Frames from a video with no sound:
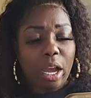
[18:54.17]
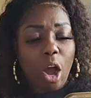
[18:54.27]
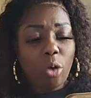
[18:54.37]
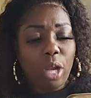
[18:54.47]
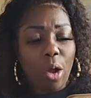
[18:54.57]

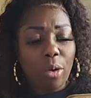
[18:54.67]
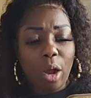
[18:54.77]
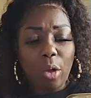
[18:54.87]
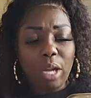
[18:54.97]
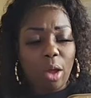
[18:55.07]
Hold on,
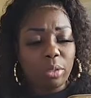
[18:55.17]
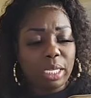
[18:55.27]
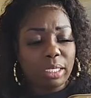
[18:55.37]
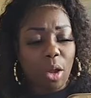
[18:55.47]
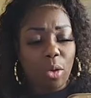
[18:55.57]
hold on,
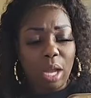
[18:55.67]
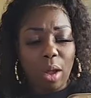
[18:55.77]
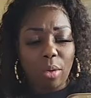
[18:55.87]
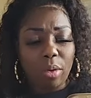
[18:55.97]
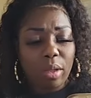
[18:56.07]
just hold
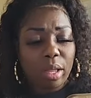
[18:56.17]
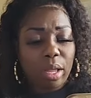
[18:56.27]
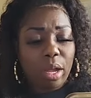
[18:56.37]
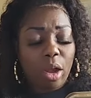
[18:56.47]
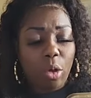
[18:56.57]
on.
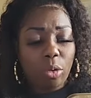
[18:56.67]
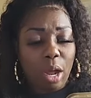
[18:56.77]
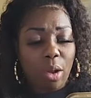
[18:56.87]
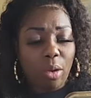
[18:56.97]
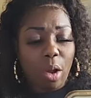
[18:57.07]
Hold
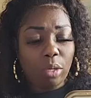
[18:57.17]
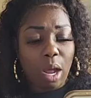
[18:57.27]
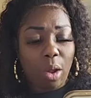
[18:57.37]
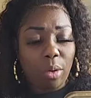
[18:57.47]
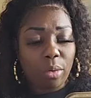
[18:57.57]
on, hold
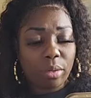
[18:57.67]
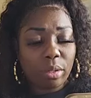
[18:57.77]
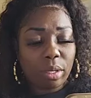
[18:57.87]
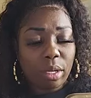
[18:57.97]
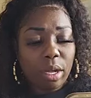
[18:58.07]
on.
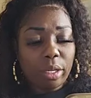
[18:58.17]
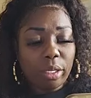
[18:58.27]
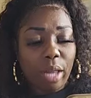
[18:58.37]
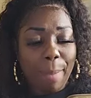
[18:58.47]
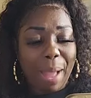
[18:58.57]

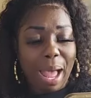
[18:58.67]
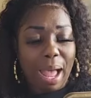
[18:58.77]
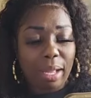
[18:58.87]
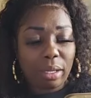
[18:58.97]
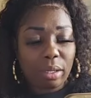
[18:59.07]
Rabba.
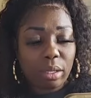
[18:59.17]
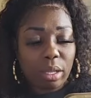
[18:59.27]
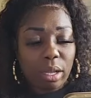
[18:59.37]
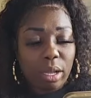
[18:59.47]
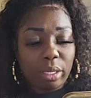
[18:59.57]

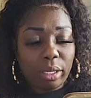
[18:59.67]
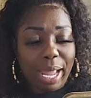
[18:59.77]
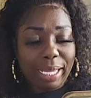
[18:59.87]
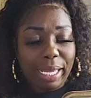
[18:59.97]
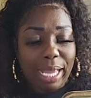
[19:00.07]

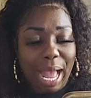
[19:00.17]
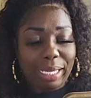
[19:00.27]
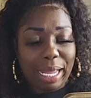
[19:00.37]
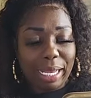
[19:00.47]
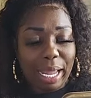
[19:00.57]

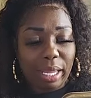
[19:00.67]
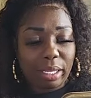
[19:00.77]
Rekiandede.